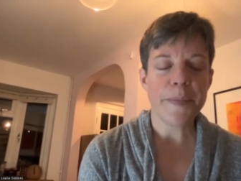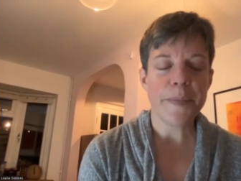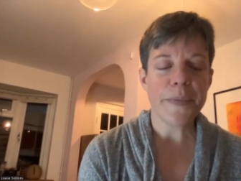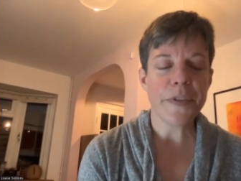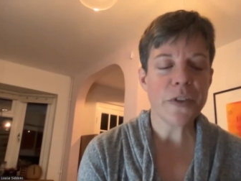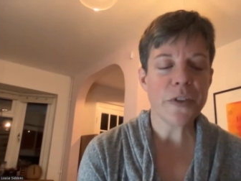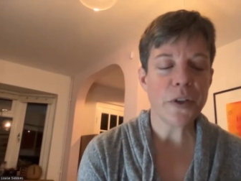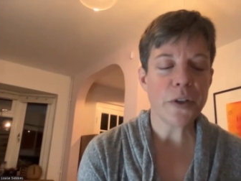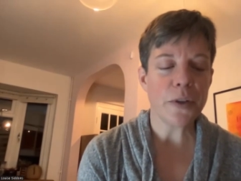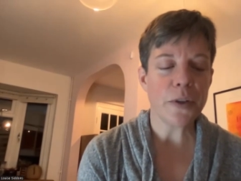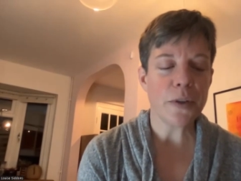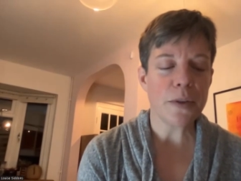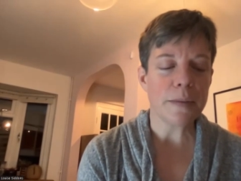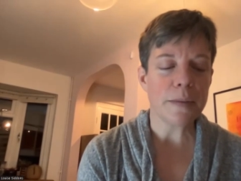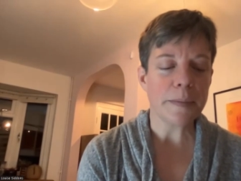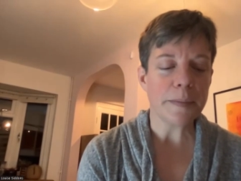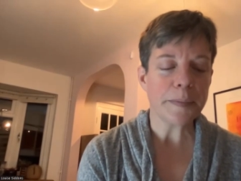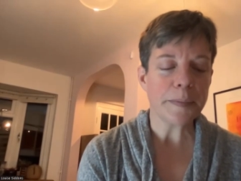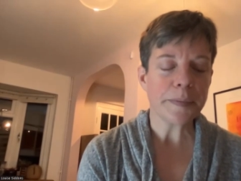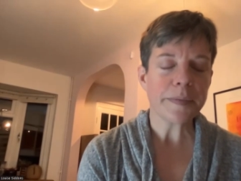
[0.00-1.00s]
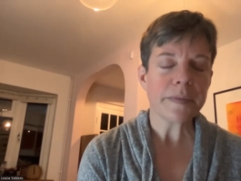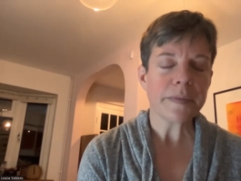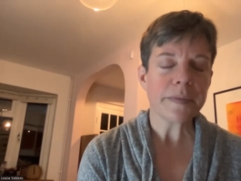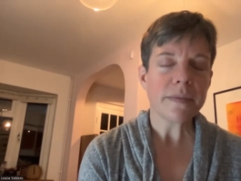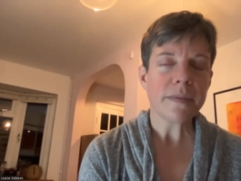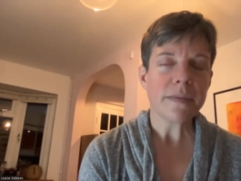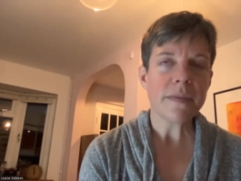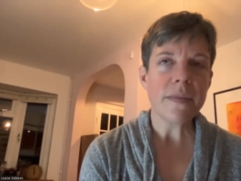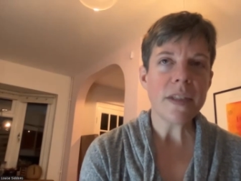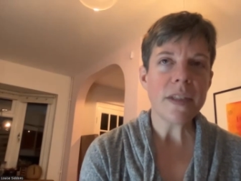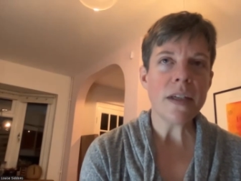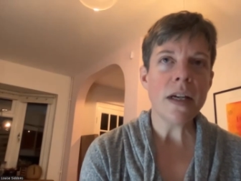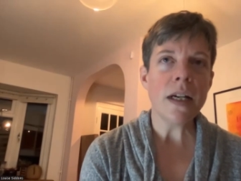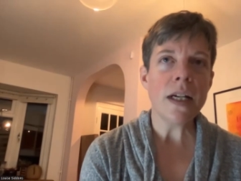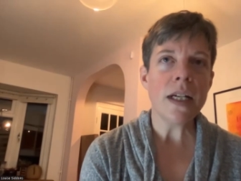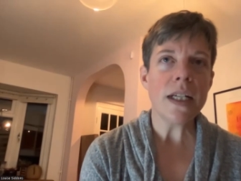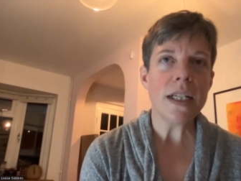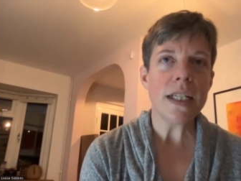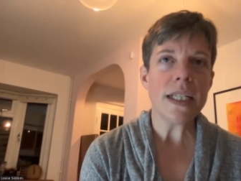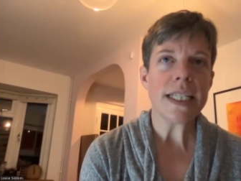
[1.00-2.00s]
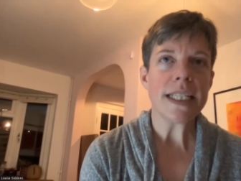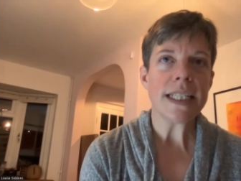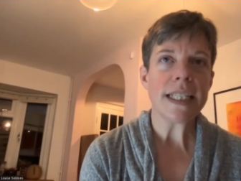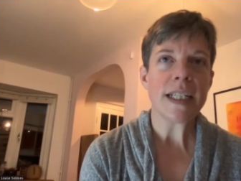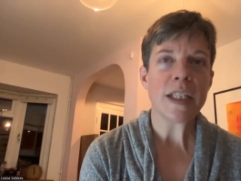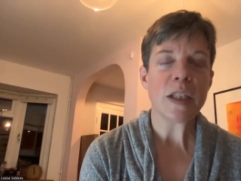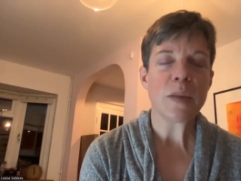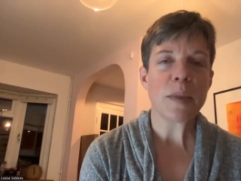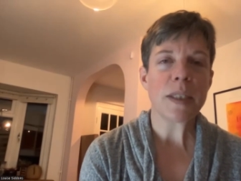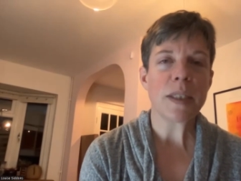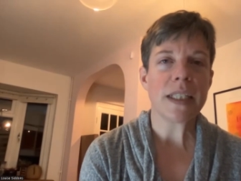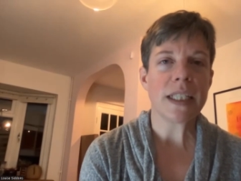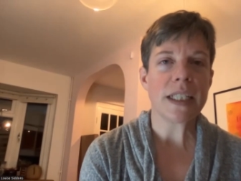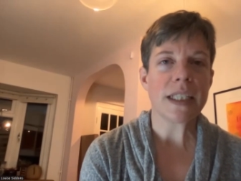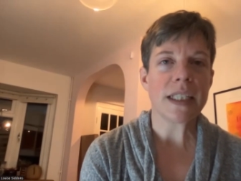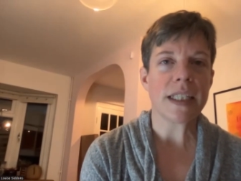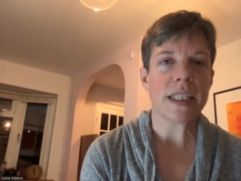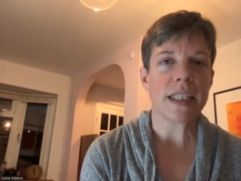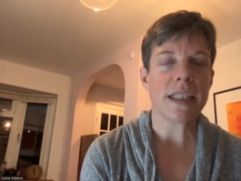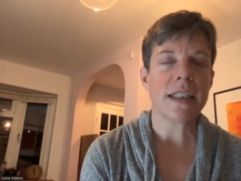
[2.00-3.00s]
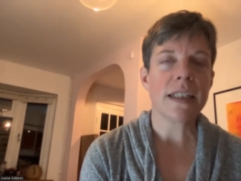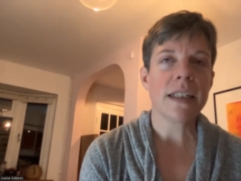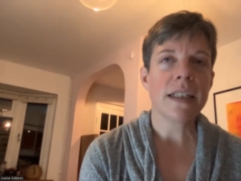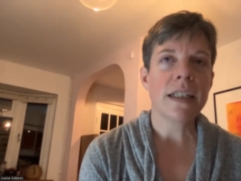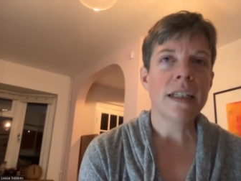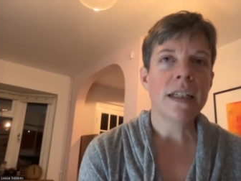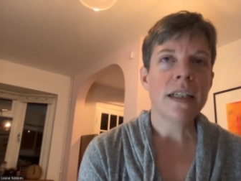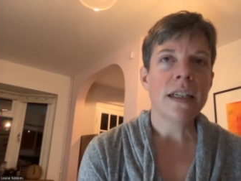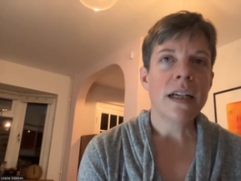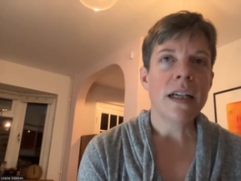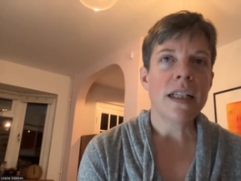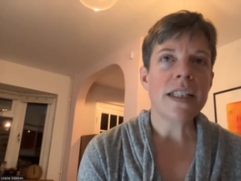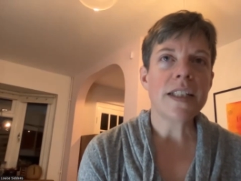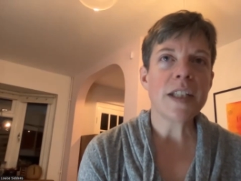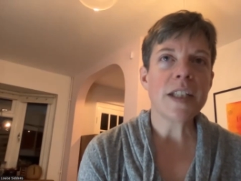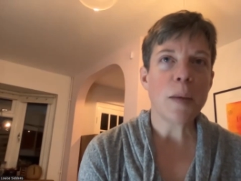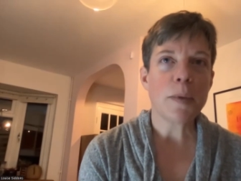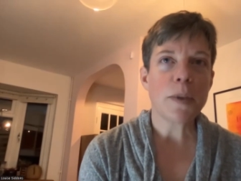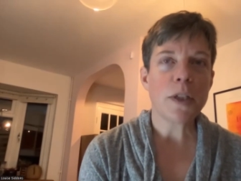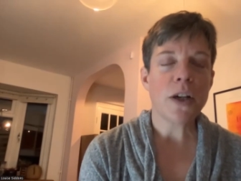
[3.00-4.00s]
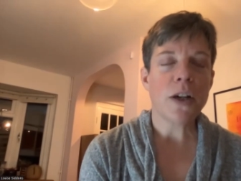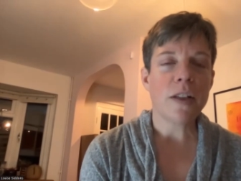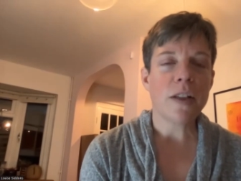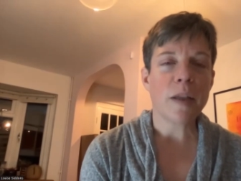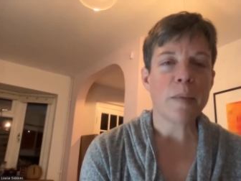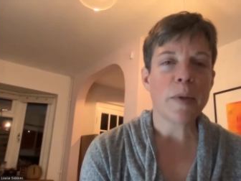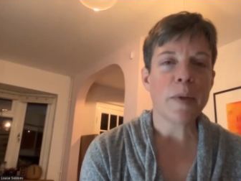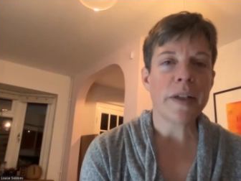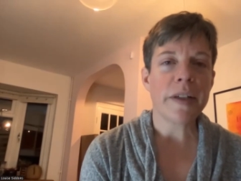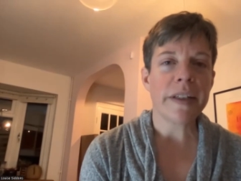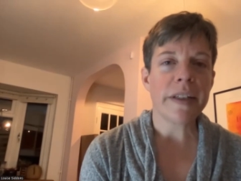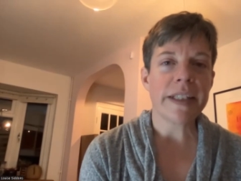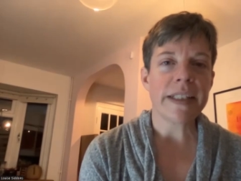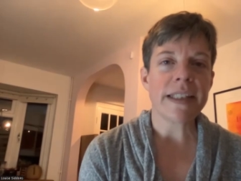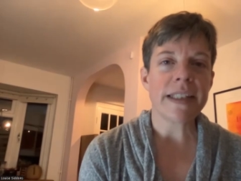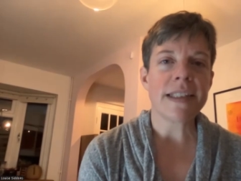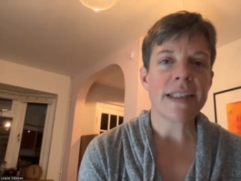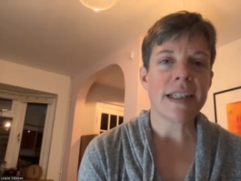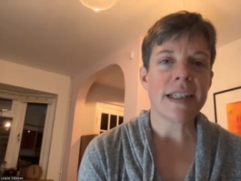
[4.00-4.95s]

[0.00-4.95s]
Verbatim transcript: So uh, I said at the beginning that I stopped calling barn dances.